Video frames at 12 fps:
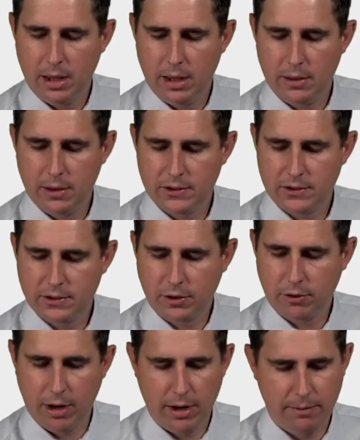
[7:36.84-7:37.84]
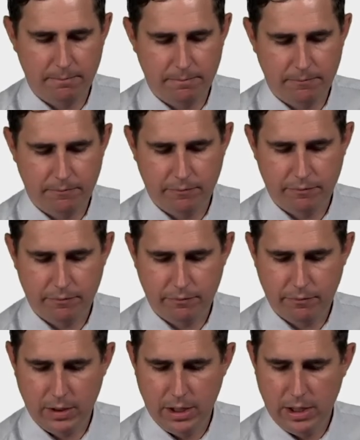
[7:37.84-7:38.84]
This is a credit.
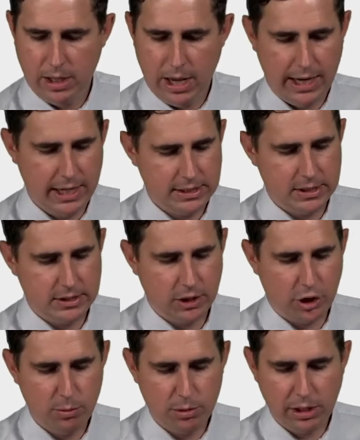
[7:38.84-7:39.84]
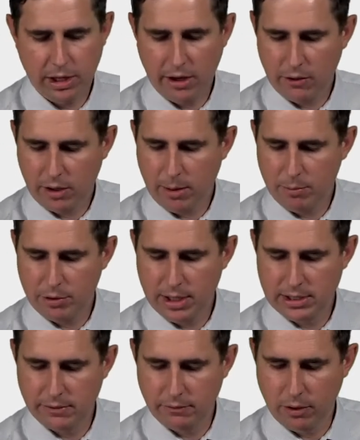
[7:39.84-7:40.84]
I guess this accumulated other
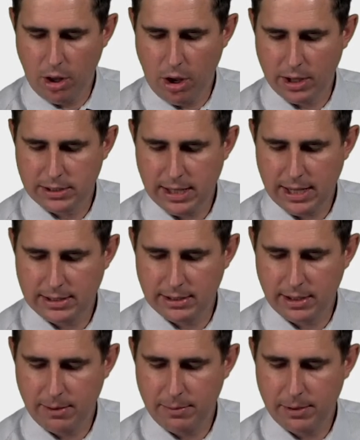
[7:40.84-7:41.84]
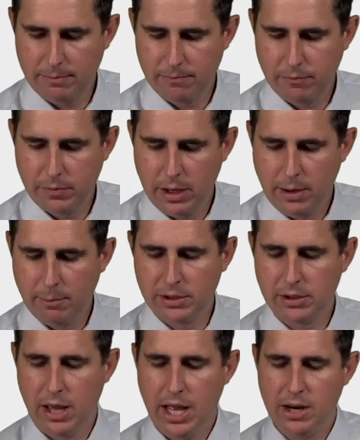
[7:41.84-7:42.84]
comprehensive loss, that's a debit. But
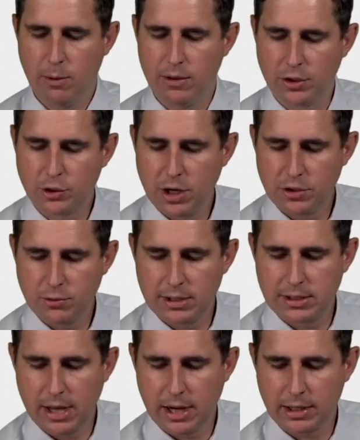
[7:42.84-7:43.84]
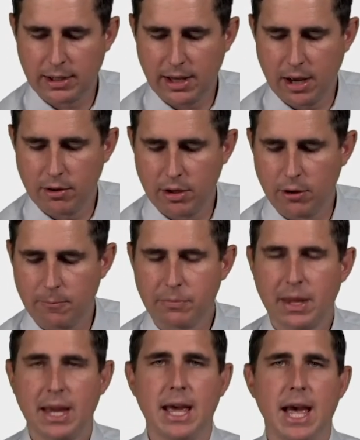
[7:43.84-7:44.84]
the, anyway, the treasury stock account here
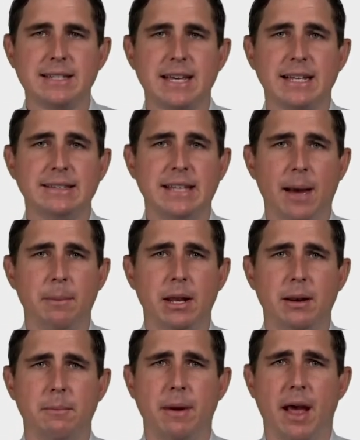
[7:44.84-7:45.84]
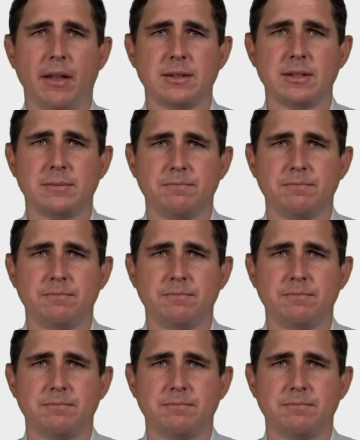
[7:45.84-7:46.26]
has a debit balance.